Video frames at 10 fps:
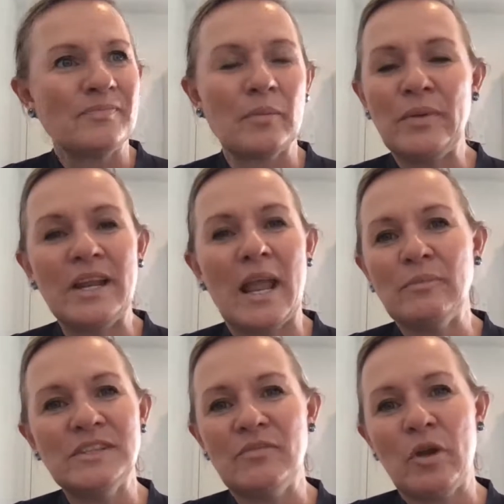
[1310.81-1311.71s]
be an
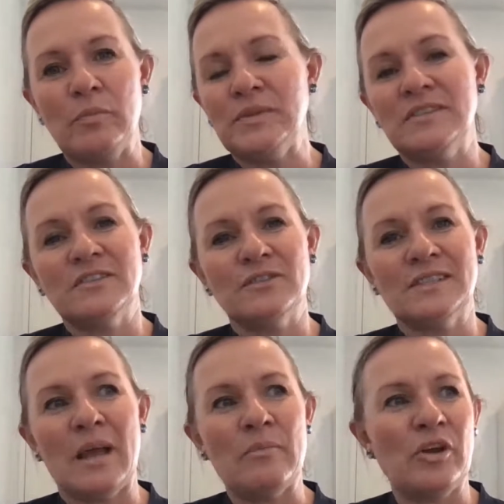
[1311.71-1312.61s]
MD of my own business or
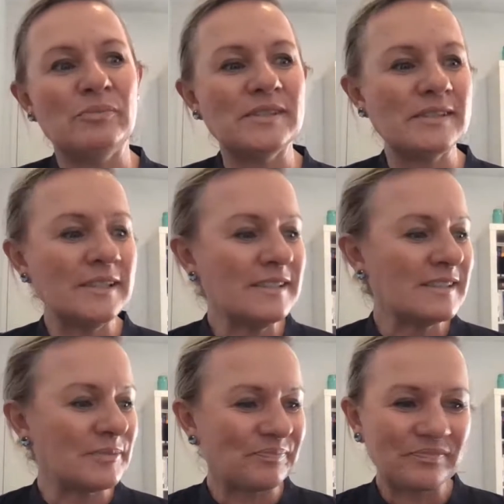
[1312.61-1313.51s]
start my own
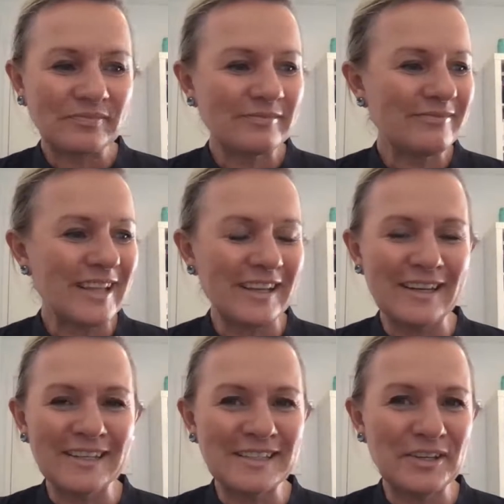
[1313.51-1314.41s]
business. Can
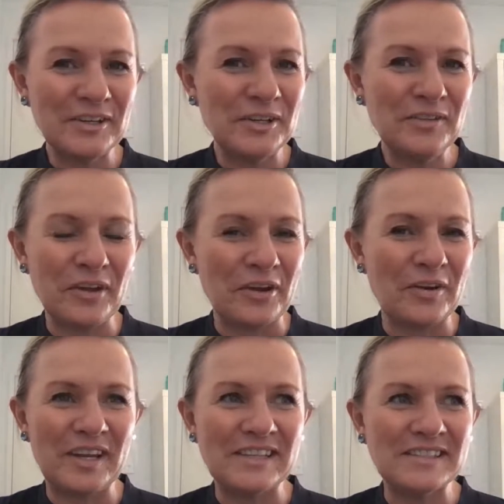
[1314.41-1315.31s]
I tell you, though,
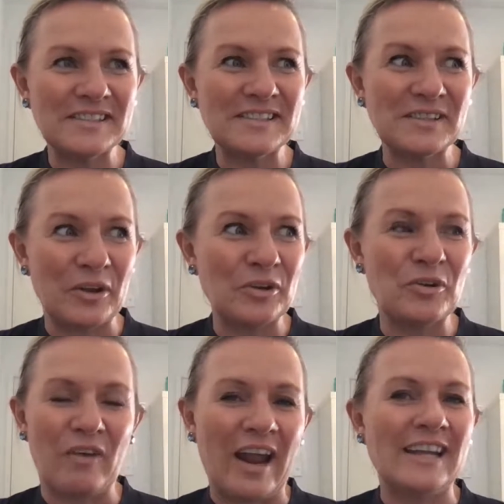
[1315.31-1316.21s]
it is so
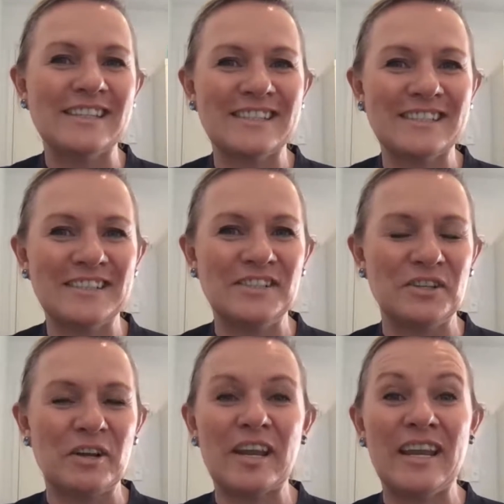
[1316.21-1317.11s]
great
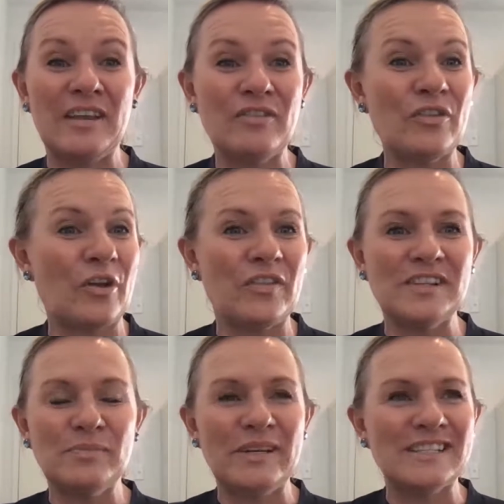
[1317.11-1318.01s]
to, even though
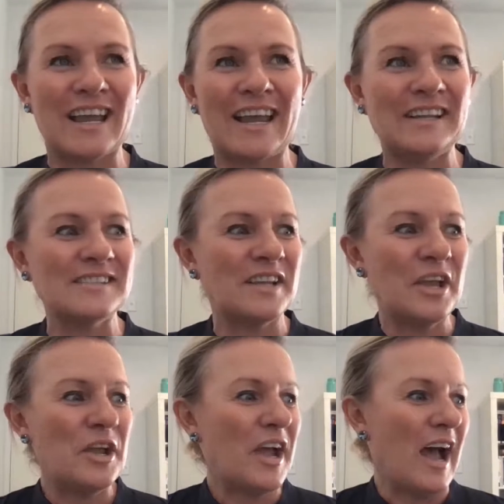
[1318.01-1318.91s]
there's been days
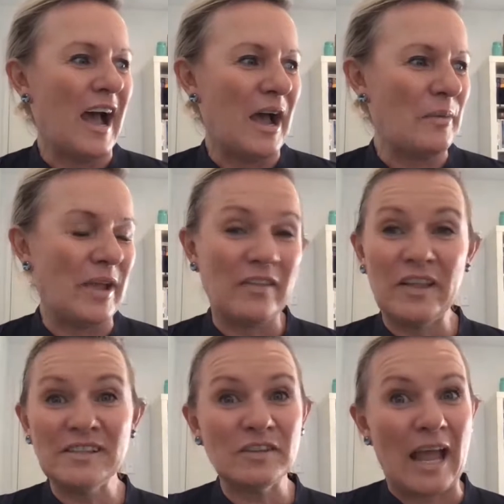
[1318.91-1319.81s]
and
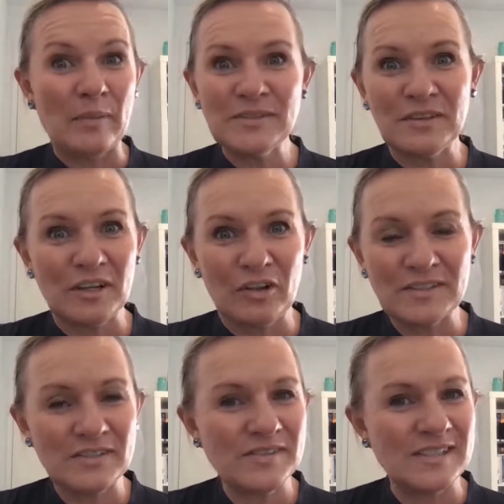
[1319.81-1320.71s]
there's absolutely
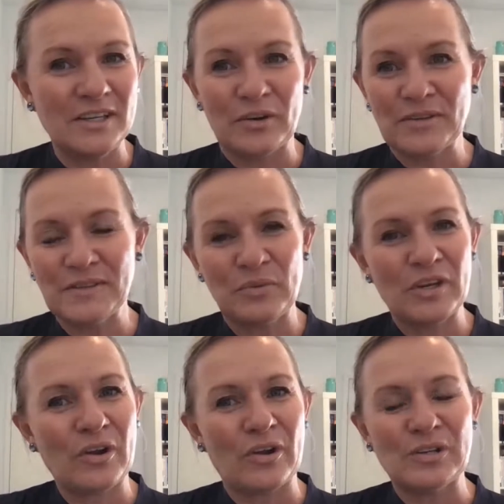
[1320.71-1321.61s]
lots of CEOs that we
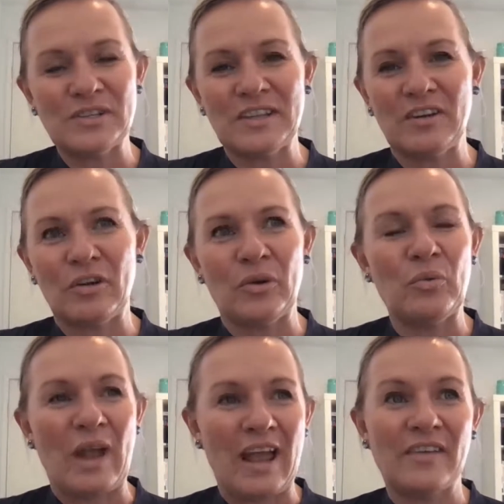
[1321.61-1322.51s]
coach that go,
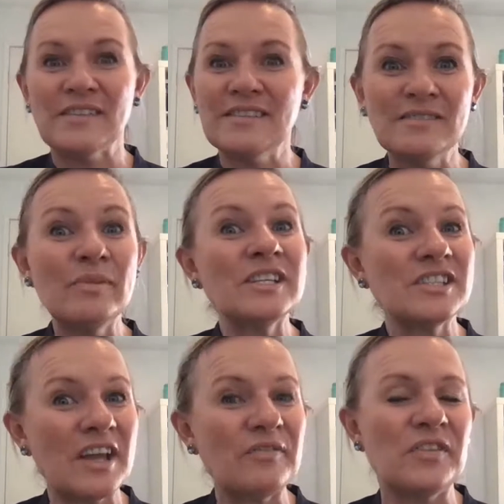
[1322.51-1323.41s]
wow, this is much
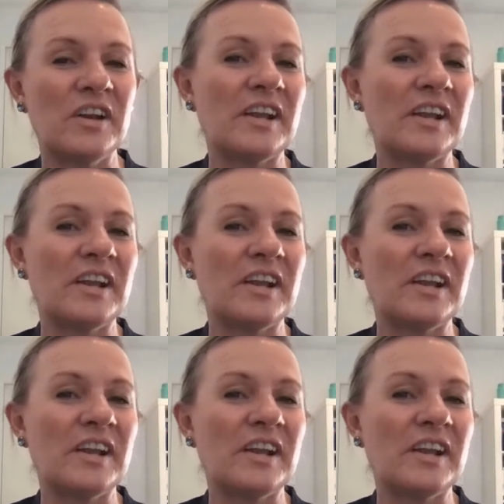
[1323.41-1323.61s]
tougher than I